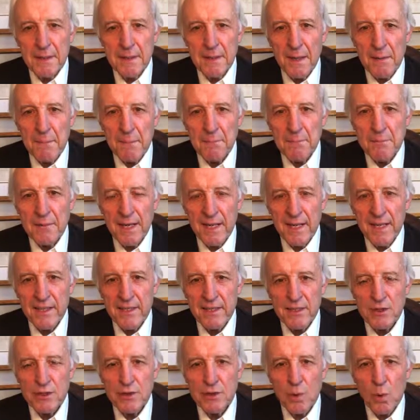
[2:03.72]
I'm telling
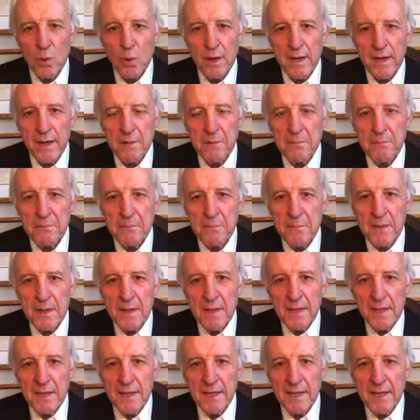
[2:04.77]
this story,
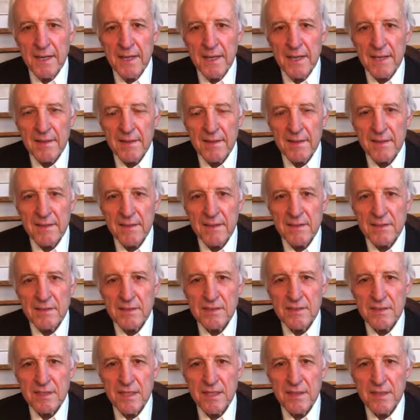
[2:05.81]

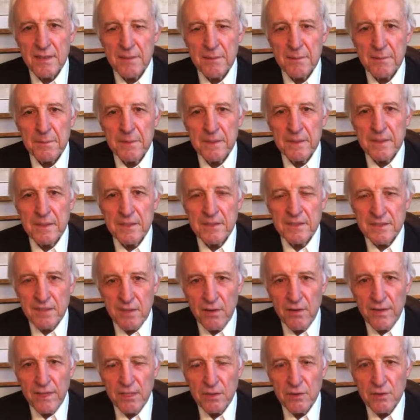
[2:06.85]
this
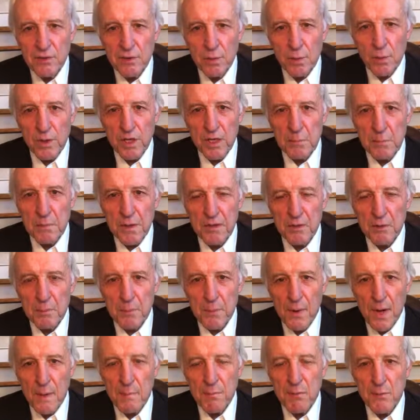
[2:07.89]
serious story about the
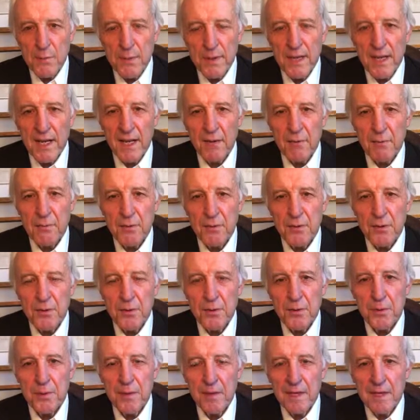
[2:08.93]
problem we have
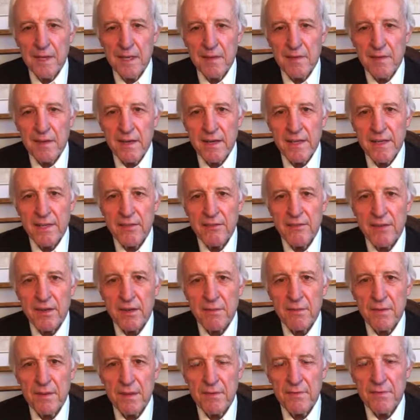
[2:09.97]
through the lens
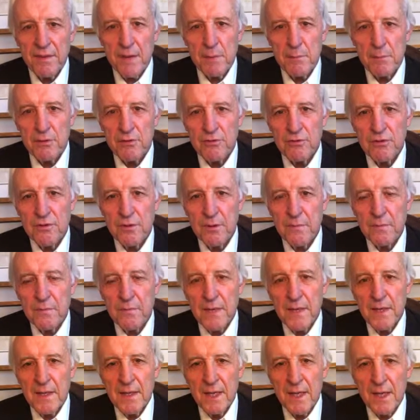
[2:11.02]
of the famous
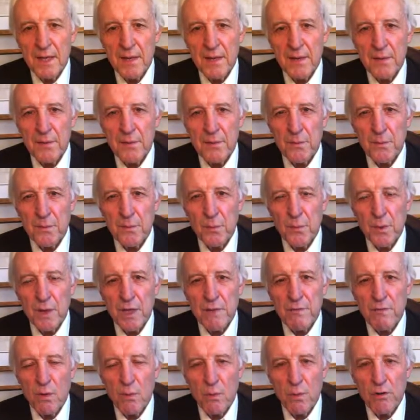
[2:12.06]

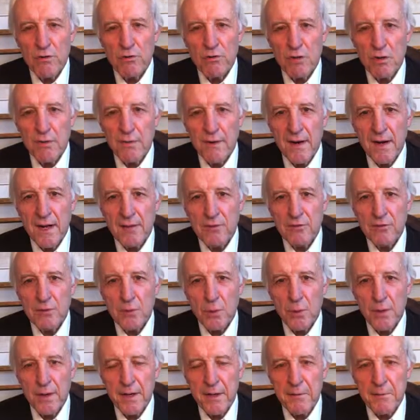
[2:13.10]
Wonderful Wizard of Oz
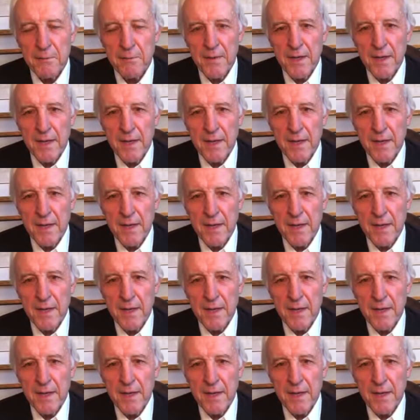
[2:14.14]
story.